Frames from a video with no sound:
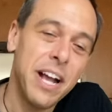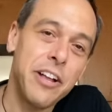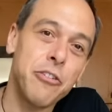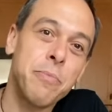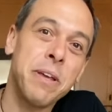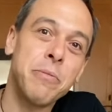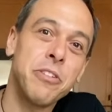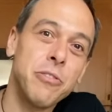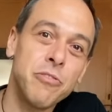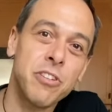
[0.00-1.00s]
and you'll be able to
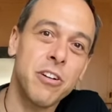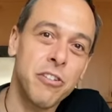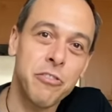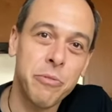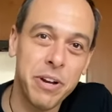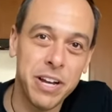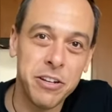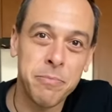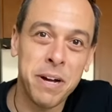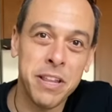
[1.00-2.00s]
use the cards from your hand
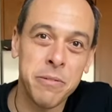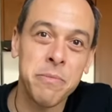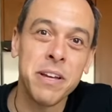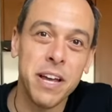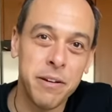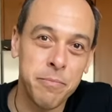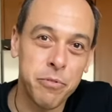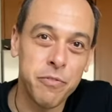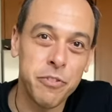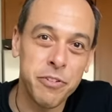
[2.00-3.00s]
to buy them and
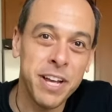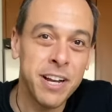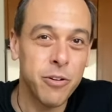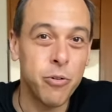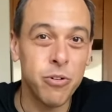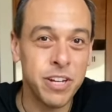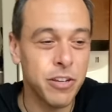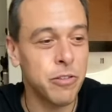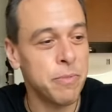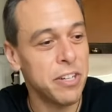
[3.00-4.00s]
improve your deck, or to kill
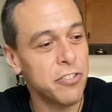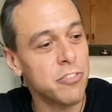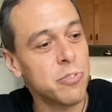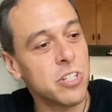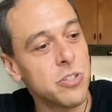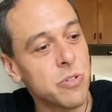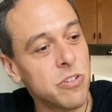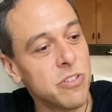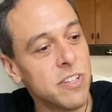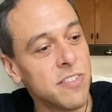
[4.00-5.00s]
the monsters, which lets you
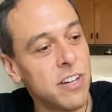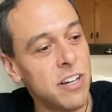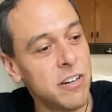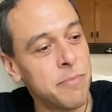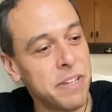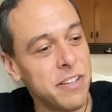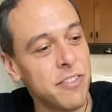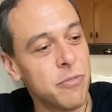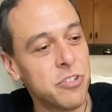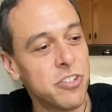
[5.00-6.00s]
earn these honor beads,
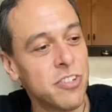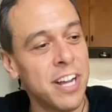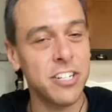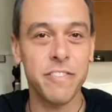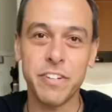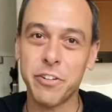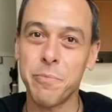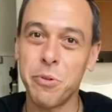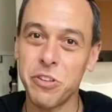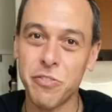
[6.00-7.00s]
which is actually victory
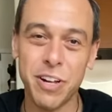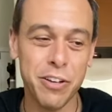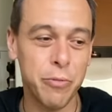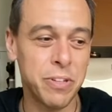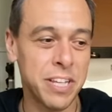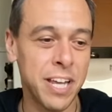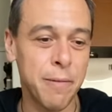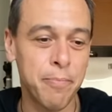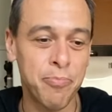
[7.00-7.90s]
points for how you win the game.